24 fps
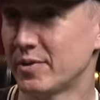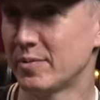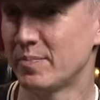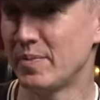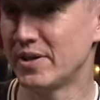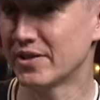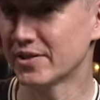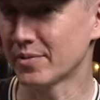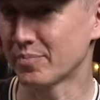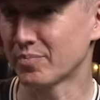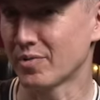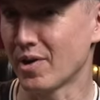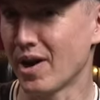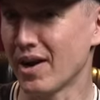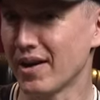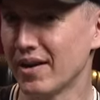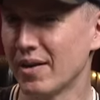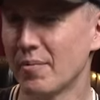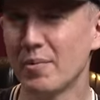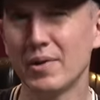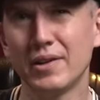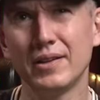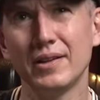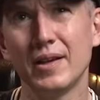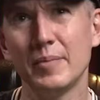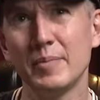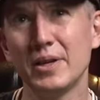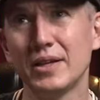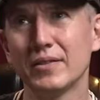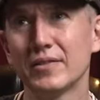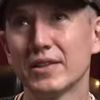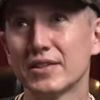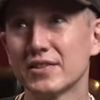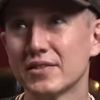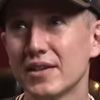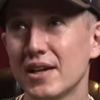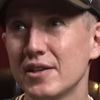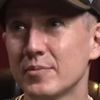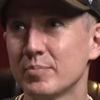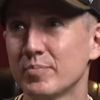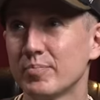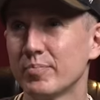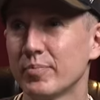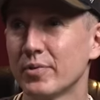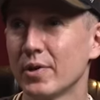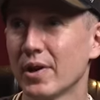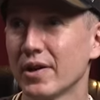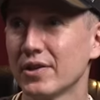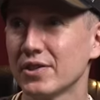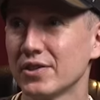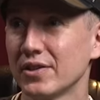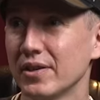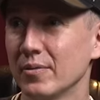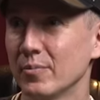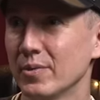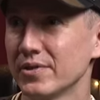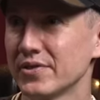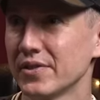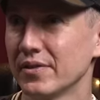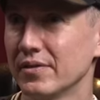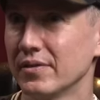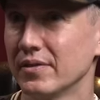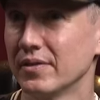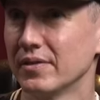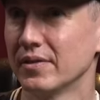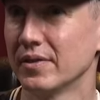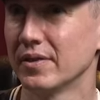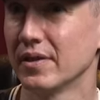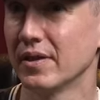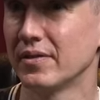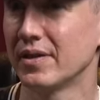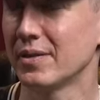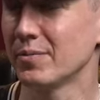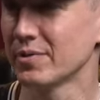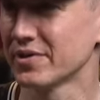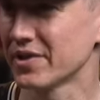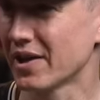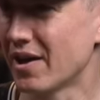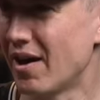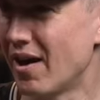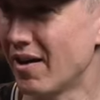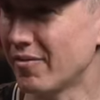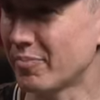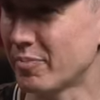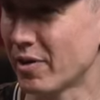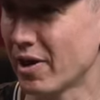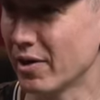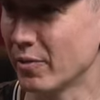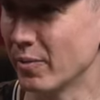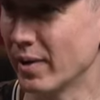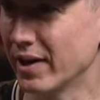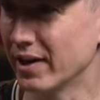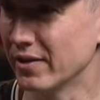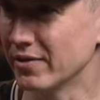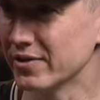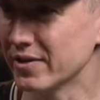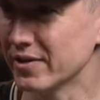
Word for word: to be surprised. Well, I mean the stage production it wasn't. I think it was like off Broadway or